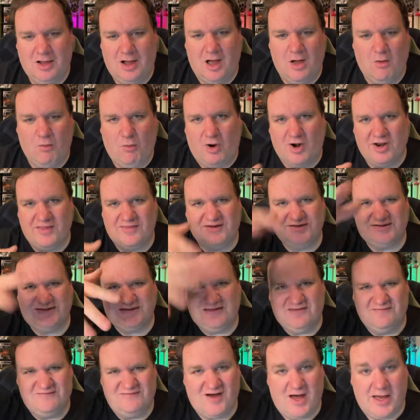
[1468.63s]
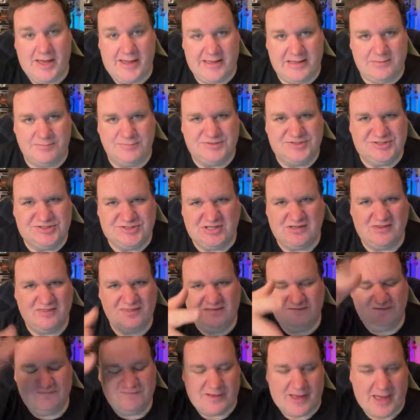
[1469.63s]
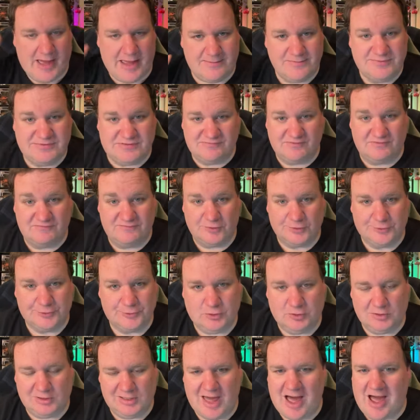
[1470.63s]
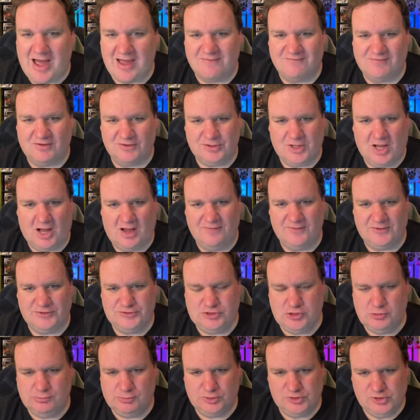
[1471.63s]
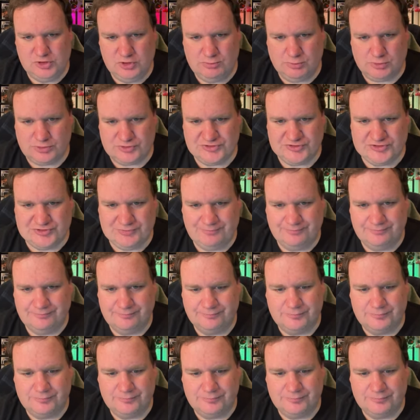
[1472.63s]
the vibes of a vertical live on the Tubal Ubles.